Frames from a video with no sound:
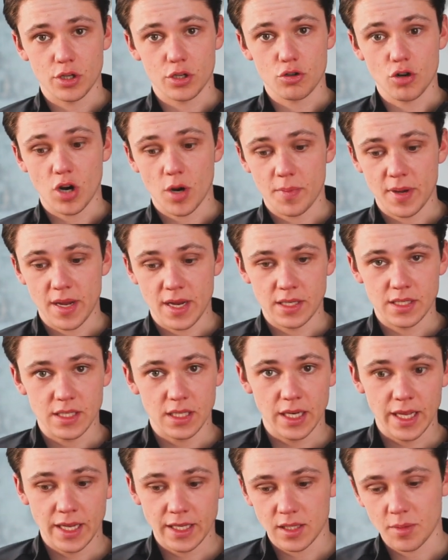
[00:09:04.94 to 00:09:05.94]
to drop in, to
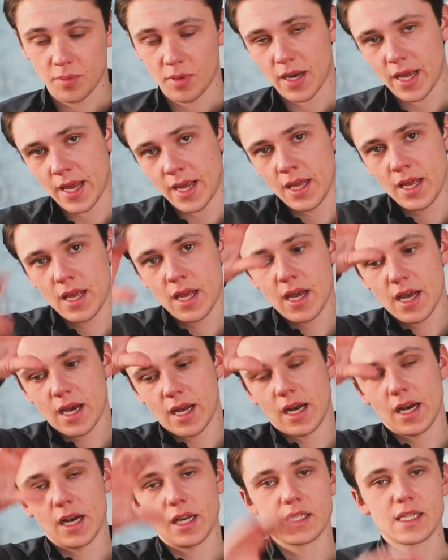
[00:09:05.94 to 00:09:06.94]
link the play,
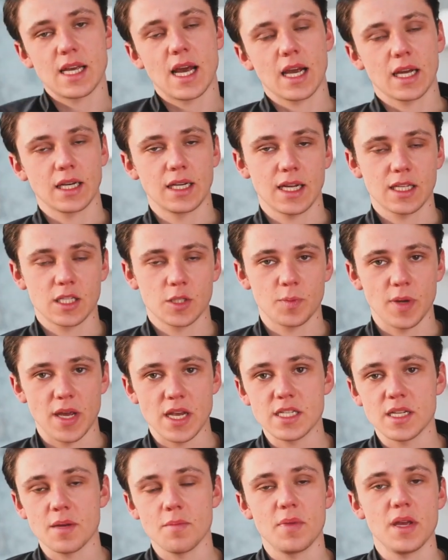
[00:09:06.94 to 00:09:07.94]
and then attacking that
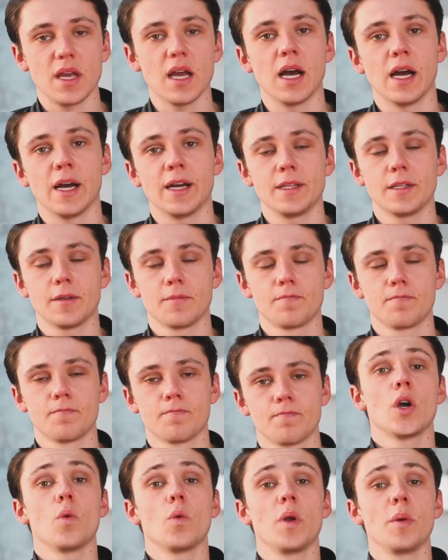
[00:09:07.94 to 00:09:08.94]
space in behind.
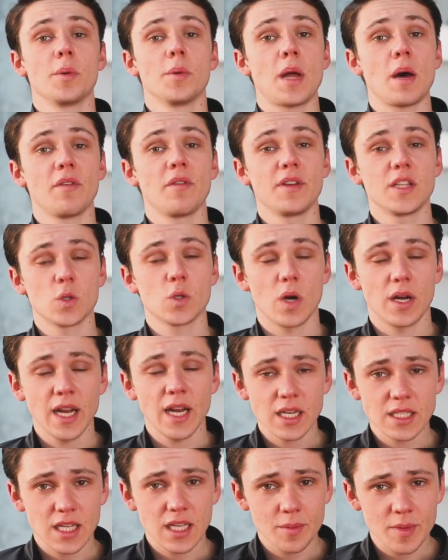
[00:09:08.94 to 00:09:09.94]
We will now move into our
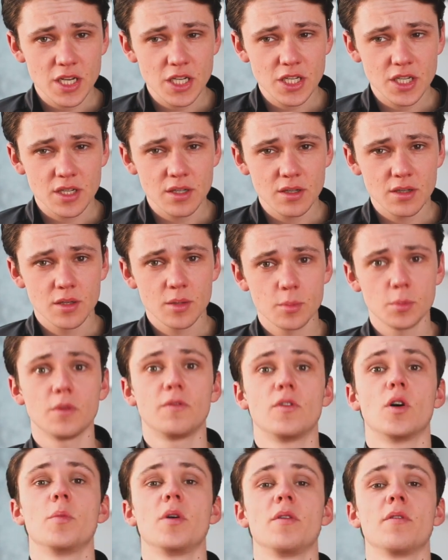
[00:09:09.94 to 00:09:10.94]
next animation
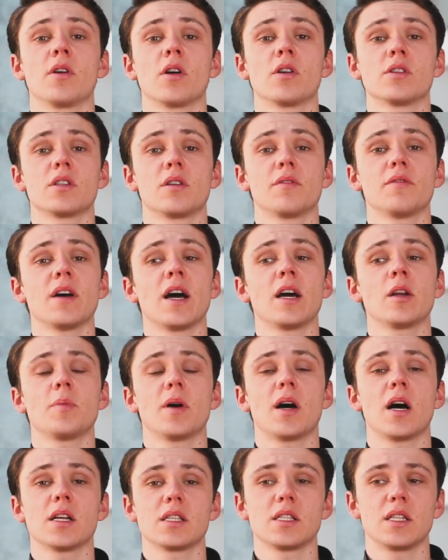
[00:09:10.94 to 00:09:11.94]
before moving on to the final
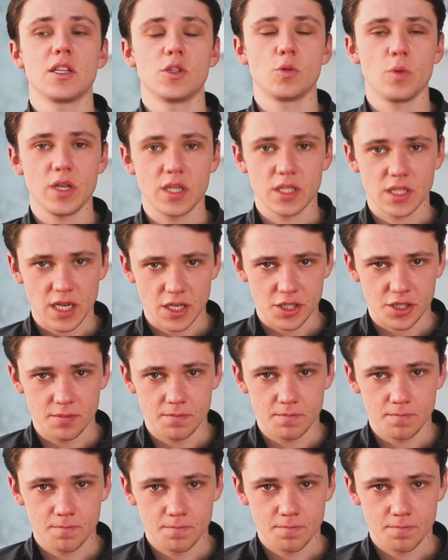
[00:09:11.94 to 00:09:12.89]
part of this week's session.